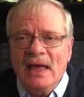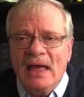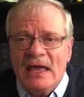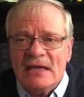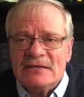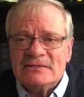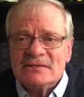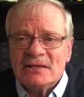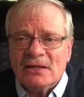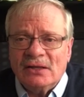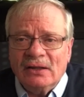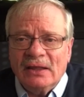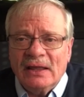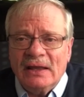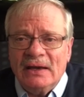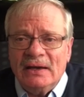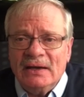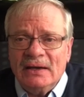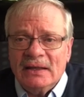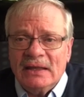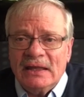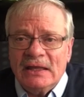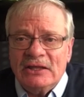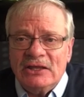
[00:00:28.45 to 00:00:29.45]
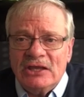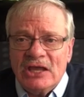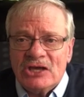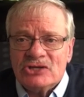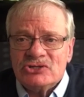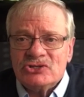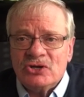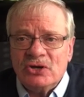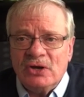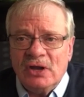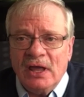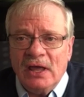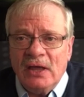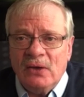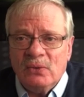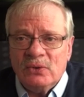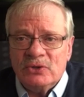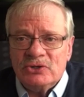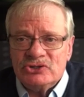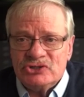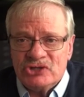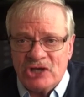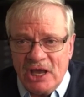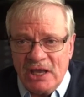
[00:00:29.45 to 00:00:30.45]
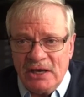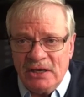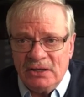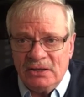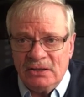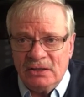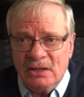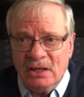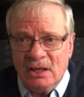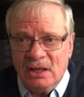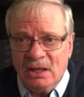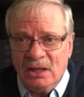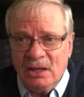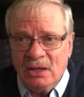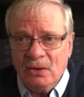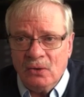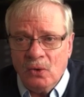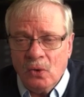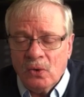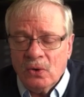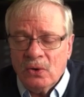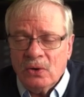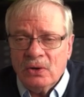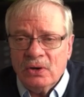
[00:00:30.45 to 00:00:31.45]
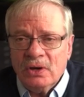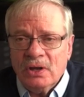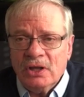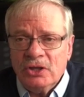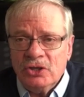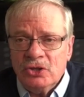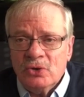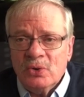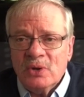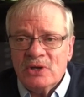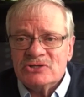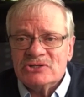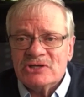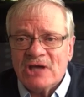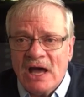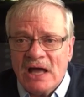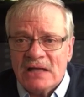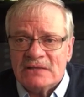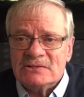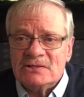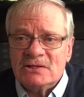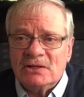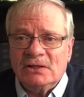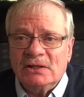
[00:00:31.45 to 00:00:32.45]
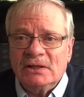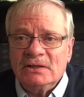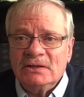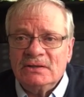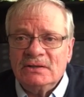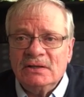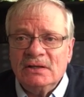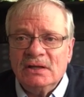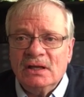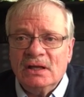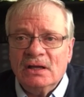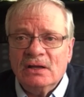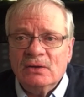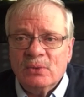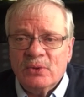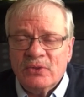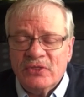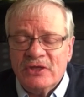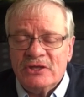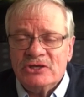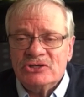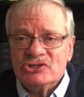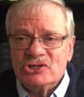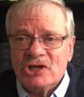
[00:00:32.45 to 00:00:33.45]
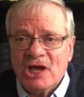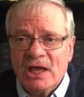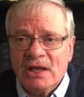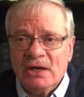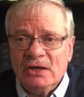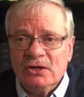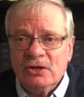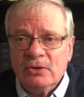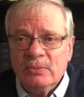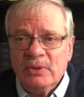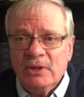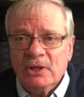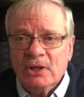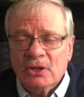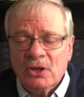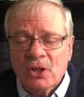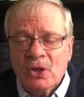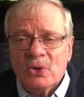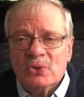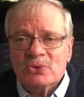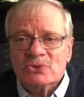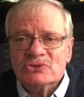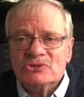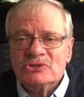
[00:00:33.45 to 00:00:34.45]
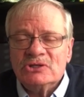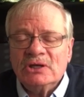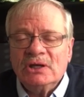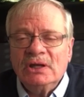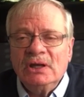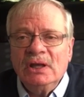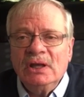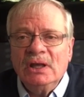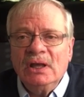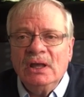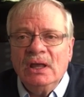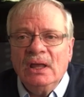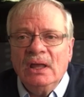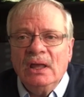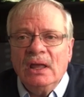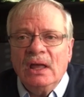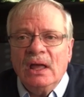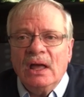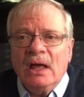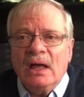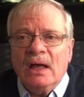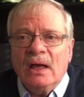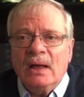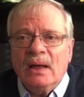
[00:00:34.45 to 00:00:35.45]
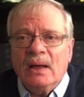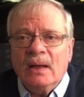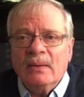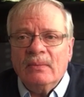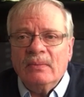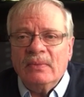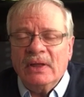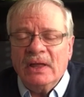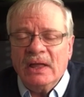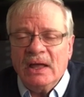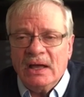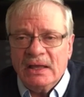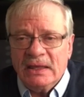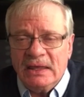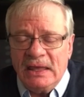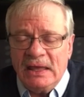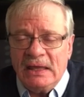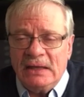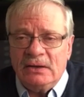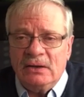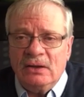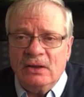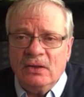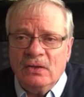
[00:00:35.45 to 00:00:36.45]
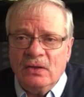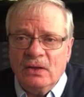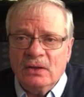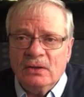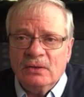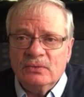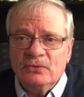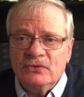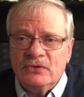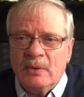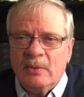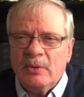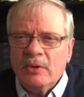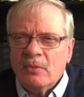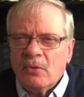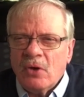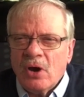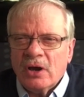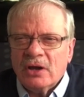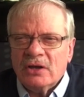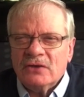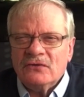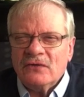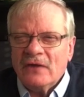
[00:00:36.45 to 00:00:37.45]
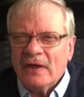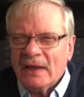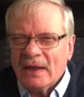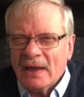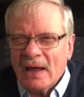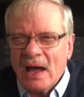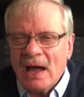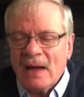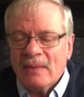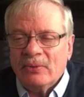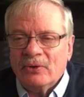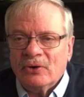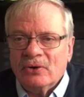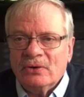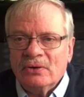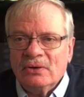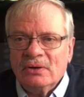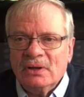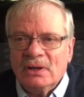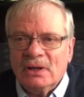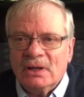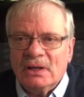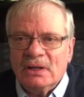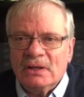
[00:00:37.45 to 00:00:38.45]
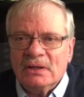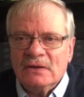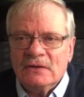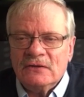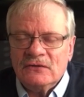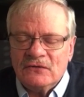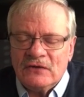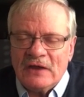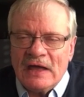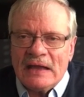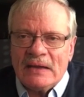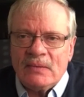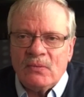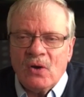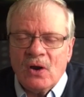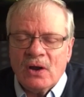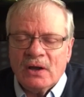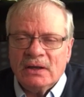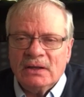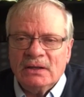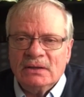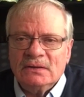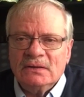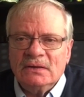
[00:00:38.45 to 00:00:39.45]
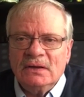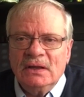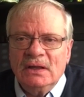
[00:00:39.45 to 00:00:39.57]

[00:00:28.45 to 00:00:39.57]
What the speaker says: escalated again yesterday when China ordered a U.S. consulate within China to be closed. Again, some of the markets like copper, stock market,